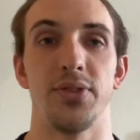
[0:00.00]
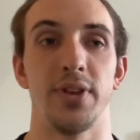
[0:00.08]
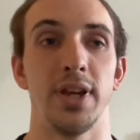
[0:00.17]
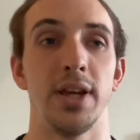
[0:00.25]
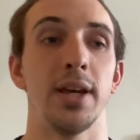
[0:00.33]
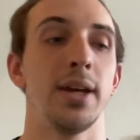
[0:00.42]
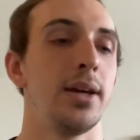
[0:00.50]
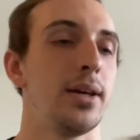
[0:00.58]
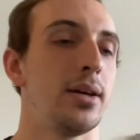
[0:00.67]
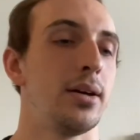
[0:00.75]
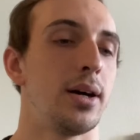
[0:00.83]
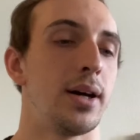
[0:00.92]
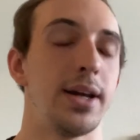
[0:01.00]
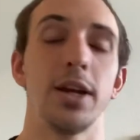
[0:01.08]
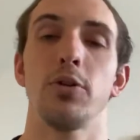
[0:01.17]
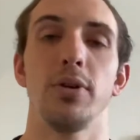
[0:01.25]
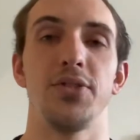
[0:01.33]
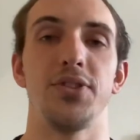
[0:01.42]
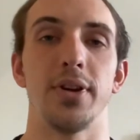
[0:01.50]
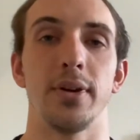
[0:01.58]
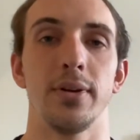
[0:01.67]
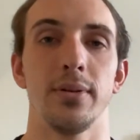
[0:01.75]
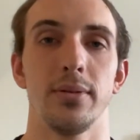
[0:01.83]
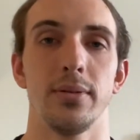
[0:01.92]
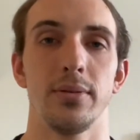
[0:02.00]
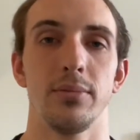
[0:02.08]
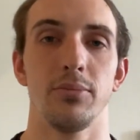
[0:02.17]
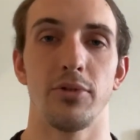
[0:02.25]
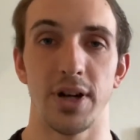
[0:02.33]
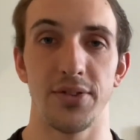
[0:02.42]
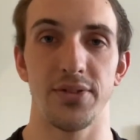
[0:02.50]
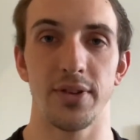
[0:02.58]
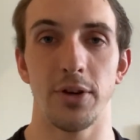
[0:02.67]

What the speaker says: the increasing price.